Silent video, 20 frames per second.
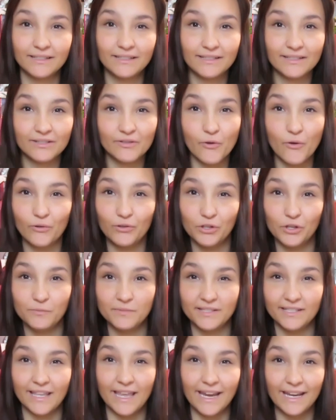snow
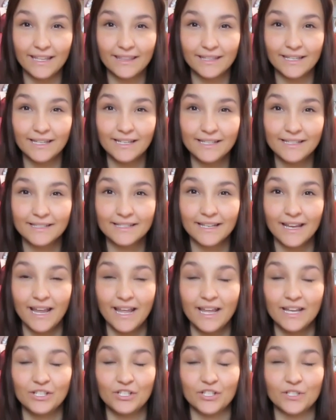globes like this,
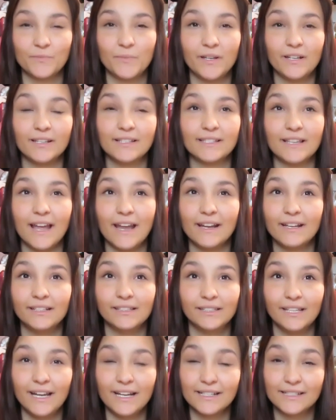just because I
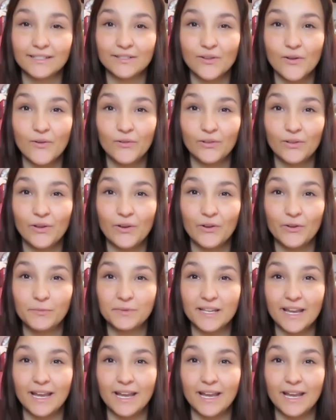collect snow globes.